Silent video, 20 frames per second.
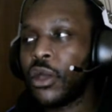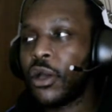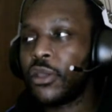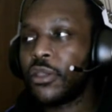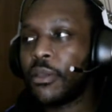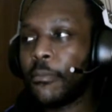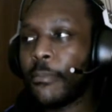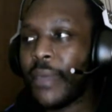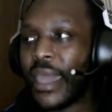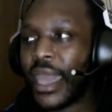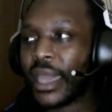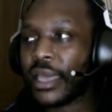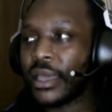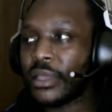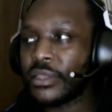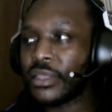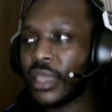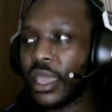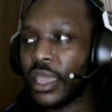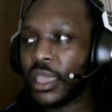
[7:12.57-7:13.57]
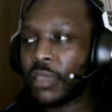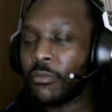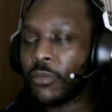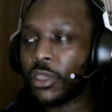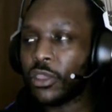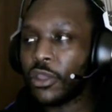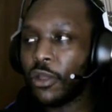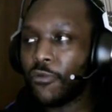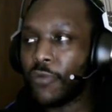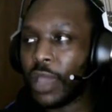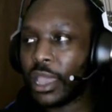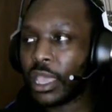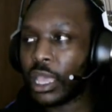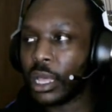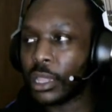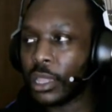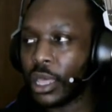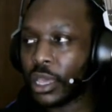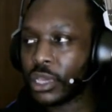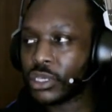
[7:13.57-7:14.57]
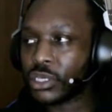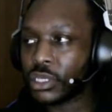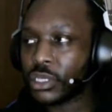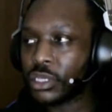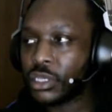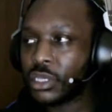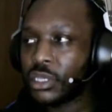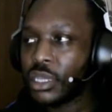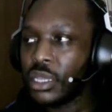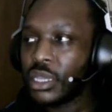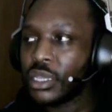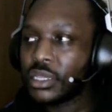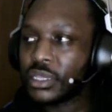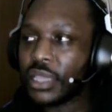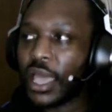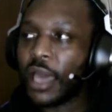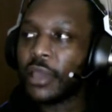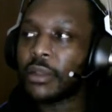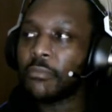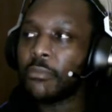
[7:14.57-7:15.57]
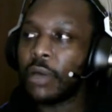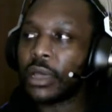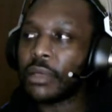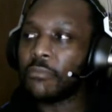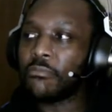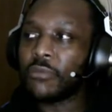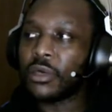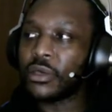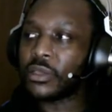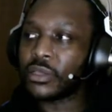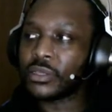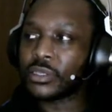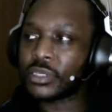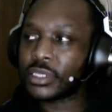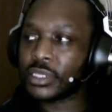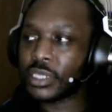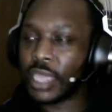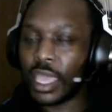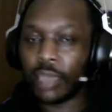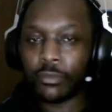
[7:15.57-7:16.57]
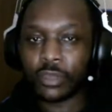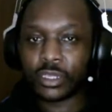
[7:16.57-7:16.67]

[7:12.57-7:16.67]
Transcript: your back a name in your recollection, down among a million same.